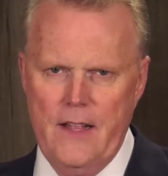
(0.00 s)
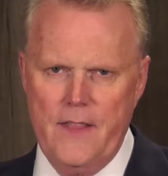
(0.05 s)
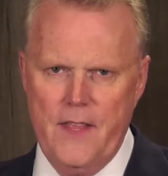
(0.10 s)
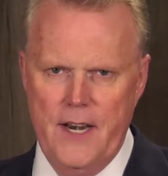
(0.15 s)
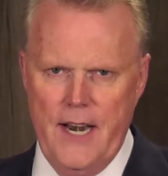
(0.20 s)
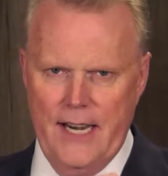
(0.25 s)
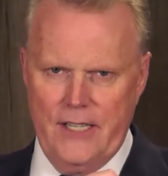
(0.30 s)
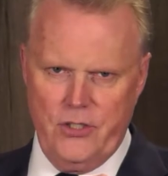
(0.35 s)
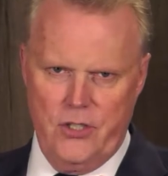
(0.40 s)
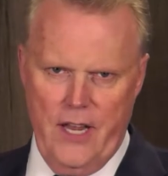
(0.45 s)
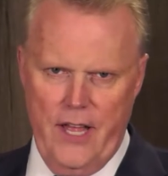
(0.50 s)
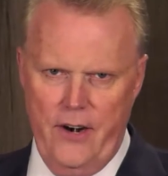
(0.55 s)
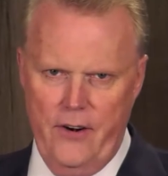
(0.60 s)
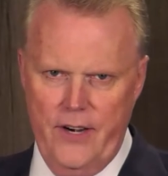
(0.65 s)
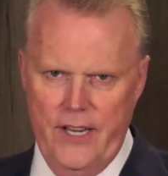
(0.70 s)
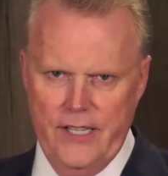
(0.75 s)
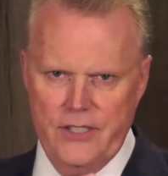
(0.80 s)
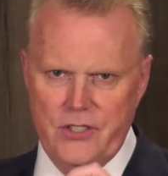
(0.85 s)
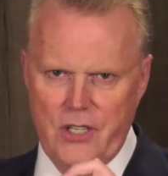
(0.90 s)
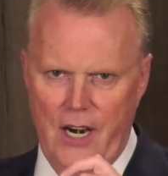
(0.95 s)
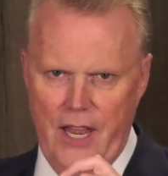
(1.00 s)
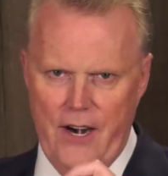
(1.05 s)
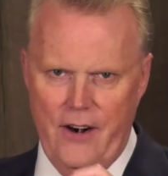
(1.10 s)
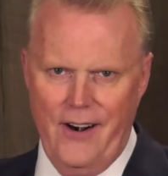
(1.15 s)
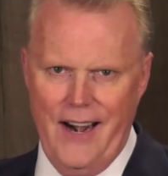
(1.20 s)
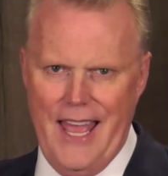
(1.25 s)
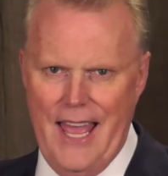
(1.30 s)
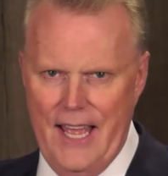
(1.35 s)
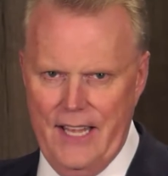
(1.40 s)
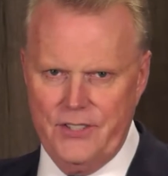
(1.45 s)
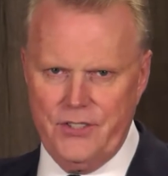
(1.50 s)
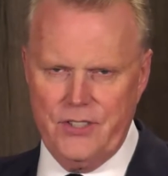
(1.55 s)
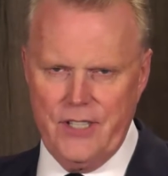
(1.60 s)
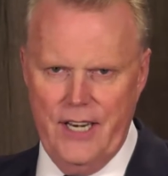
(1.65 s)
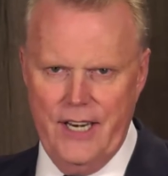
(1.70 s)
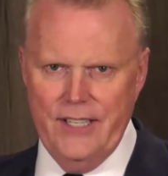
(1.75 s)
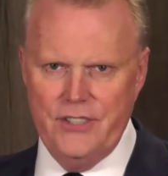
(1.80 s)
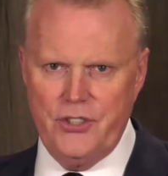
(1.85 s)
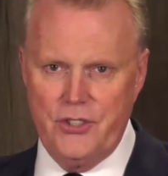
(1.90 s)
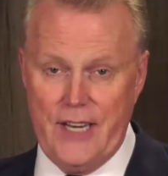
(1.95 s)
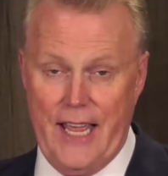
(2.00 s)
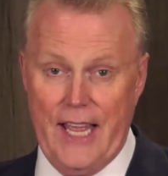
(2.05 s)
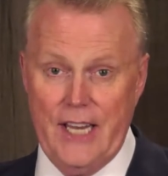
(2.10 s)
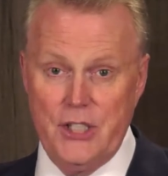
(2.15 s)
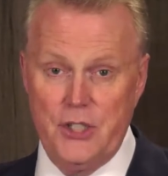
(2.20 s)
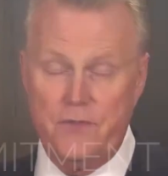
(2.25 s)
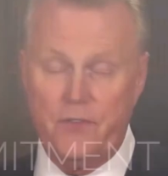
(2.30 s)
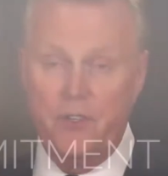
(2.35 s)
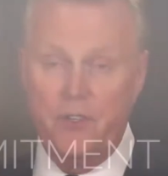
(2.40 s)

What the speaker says: The next letter is the letter S, and it stands